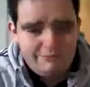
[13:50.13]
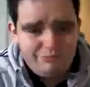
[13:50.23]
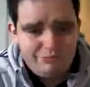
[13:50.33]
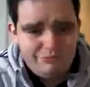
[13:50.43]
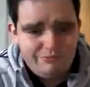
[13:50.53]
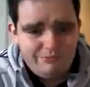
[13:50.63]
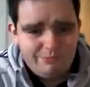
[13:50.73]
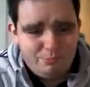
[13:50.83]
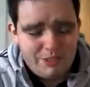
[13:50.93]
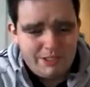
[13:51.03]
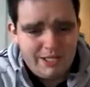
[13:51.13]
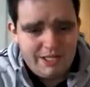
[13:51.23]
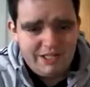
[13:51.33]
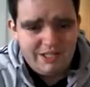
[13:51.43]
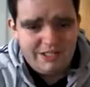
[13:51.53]
kind of help
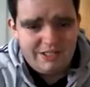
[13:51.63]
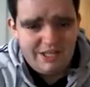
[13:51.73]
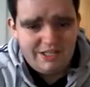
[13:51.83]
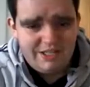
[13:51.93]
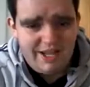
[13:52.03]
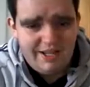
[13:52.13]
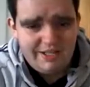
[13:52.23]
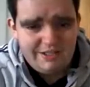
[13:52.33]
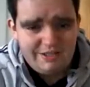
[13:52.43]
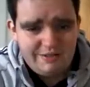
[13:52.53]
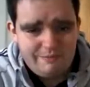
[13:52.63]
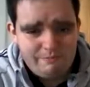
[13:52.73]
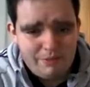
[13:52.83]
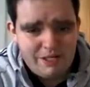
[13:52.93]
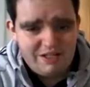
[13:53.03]
maintain and
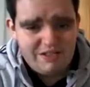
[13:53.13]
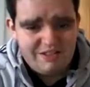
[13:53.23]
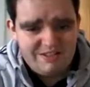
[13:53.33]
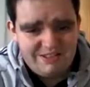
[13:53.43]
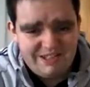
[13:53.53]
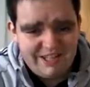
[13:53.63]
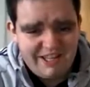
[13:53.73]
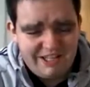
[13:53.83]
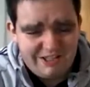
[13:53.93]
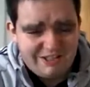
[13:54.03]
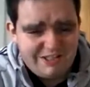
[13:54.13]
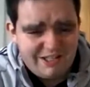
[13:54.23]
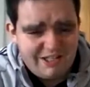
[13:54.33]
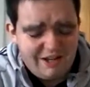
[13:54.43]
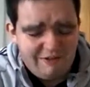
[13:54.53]
that, but
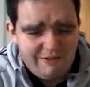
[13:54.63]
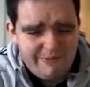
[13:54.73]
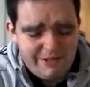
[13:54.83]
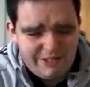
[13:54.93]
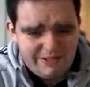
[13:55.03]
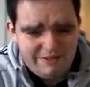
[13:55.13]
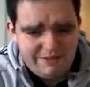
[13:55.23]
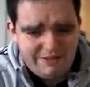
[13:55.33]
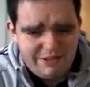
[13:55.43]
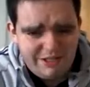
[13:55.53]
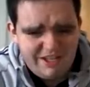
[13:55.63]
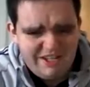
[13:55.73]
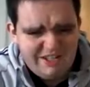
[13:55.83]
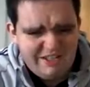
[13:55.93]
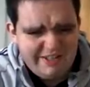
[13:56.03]
again, still not what make it.
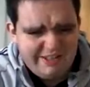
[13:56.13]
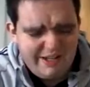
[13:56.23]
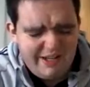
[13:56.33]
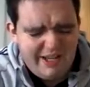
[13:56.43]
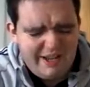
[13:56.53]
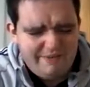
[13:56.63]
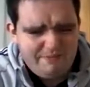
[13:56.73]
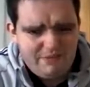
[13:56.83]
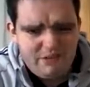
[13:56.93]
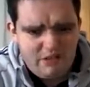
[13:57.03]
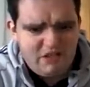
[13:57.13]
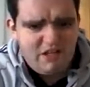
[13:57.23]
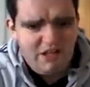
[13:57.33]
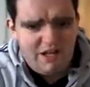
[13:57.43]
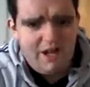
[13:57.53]
Like I
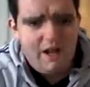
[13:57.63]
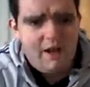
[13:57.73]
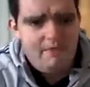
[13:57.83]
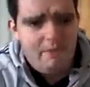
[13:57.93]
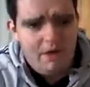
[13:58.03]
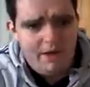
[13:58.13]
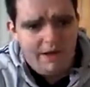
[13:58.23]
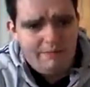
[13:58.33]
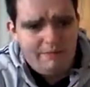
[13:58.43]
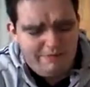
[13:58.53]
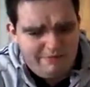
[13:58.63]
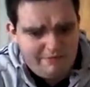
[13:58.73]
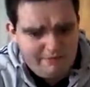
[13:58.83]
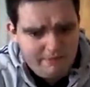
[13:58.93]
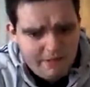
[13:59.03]
am, I'm
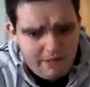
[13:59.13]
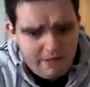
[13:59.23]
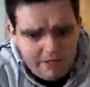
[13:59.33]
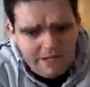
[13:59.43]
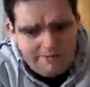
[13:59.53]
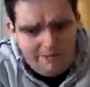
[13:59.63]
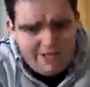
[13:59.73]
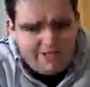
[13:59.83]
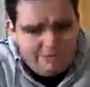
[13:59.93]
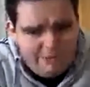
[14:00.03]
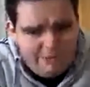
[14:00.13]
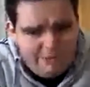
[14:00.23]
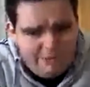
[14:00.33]
I'm making